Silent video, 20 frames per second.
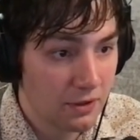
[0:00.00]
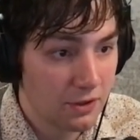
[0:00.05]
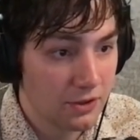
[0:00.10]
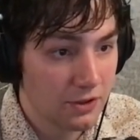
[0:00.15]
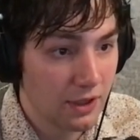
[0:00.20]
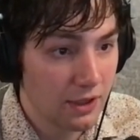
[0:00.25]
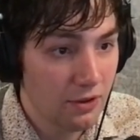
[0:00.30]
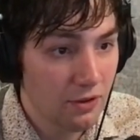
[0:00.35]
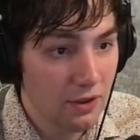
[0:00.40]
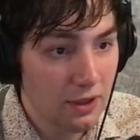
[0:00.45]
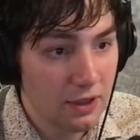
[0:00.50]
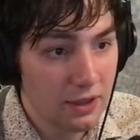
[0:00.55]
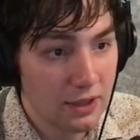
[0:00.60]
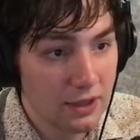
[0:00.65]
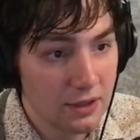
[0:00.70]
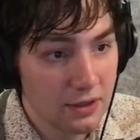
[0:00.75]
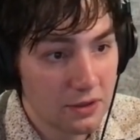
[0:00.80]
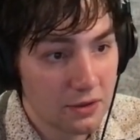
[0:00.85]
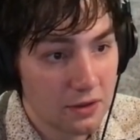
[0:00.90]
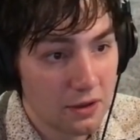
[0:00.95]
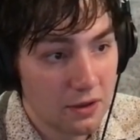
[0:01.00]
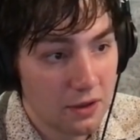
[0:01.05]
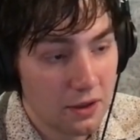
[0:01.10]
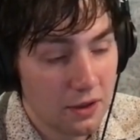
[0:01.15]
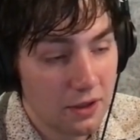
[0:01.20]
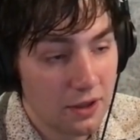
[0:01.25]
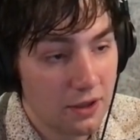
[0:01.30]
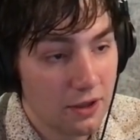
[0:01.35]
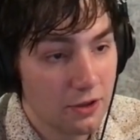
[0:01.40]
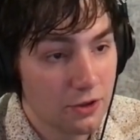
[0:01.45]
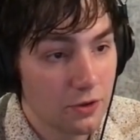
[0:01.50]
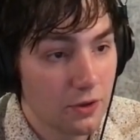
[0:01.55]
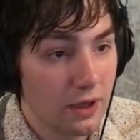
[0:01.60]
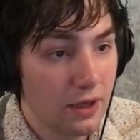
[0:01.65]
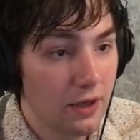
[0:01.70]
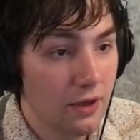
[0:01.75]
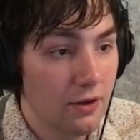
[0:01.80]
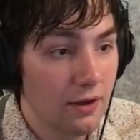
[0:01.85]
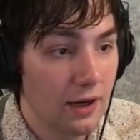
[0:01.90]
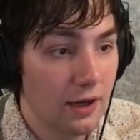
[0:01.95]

So I go like this. He goes right here.